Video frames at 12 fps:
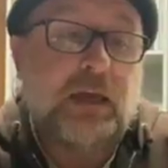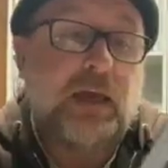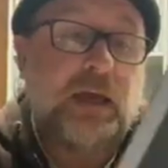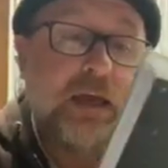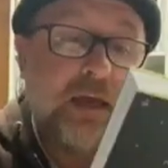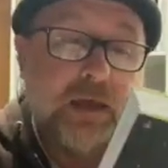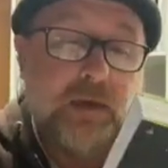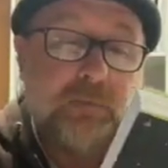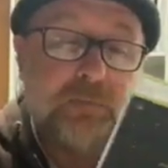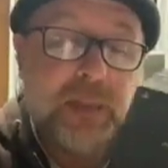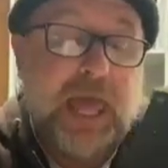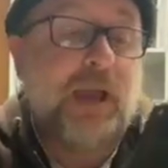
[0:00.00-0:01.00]
a
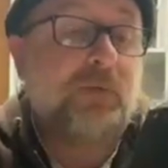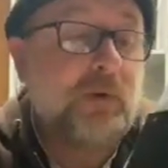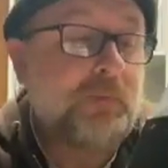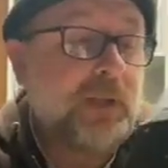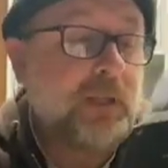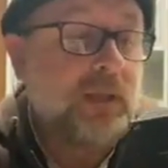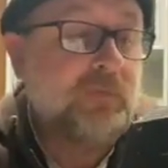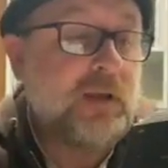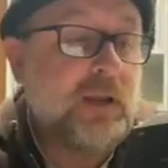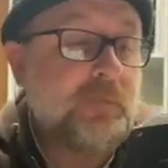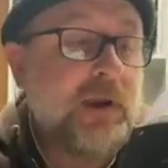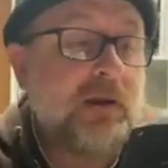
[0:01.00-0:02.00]
Black woman living
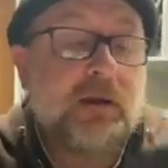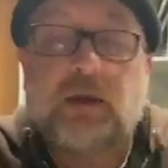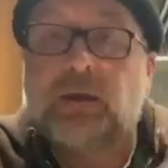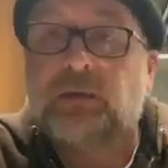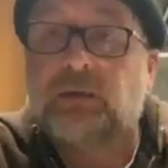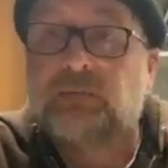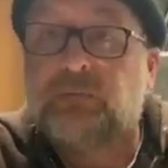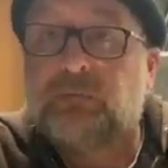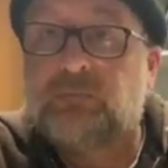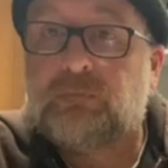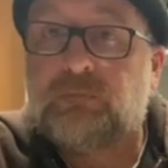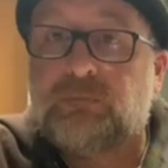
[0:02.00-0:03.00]
in America.
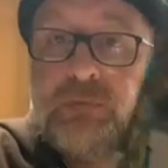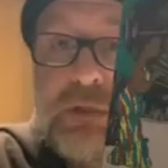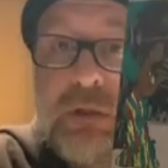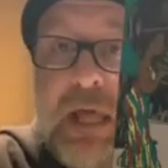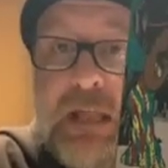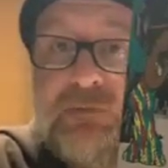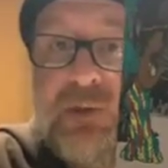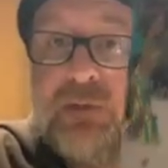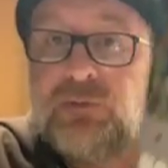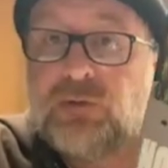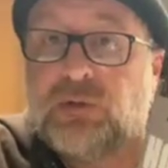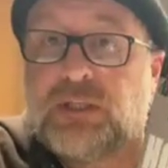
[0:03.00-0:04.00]
So that's it.
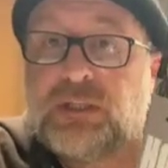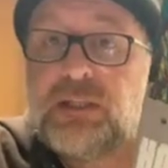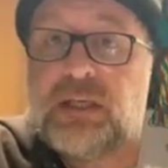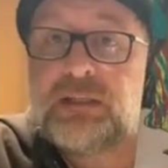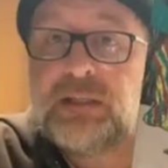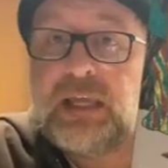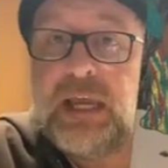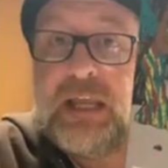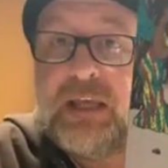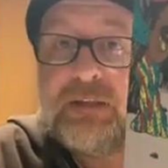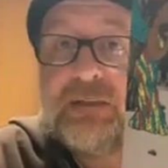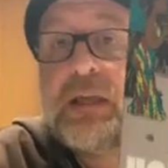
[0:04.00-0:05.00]
So it's this
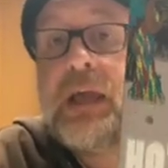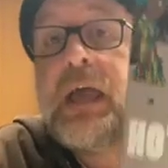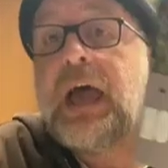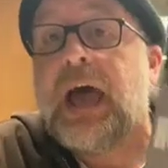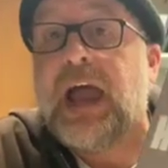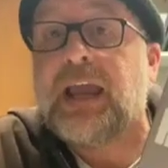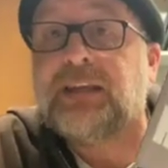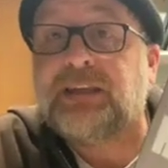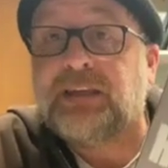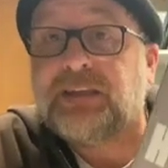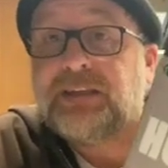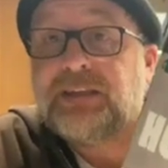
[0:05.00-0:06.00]
lady's
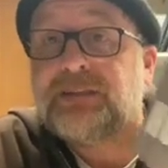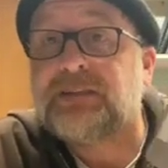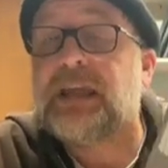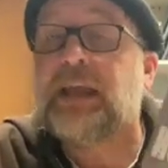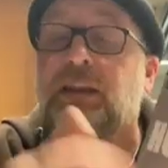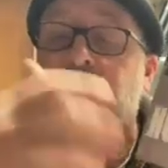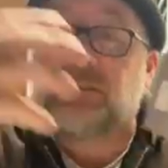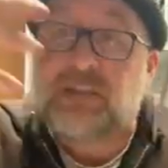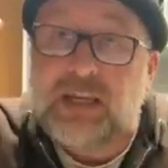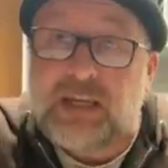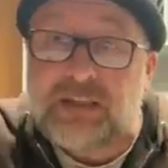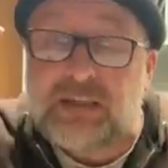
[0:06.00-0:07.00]
ideas and this
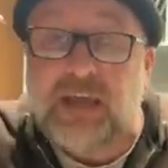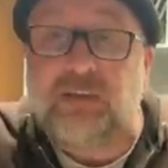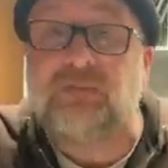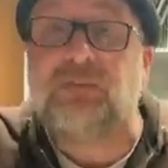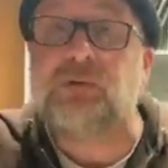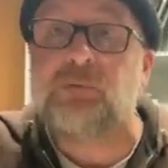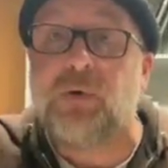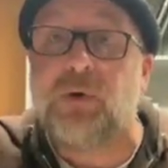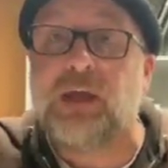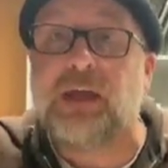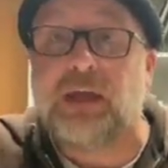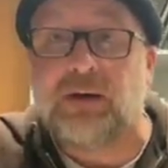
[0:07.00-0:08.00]
lady's like
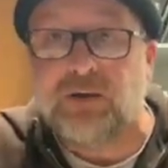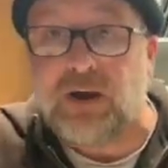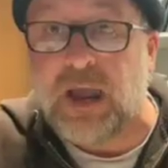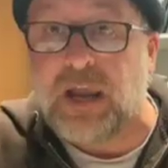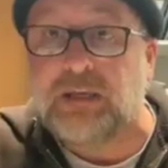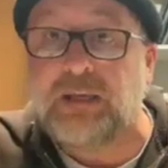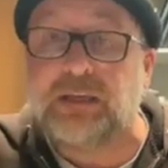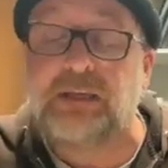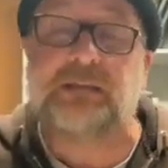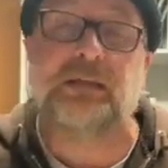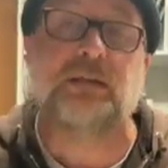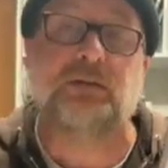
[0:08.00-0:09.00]
viewpoint and her ideas and her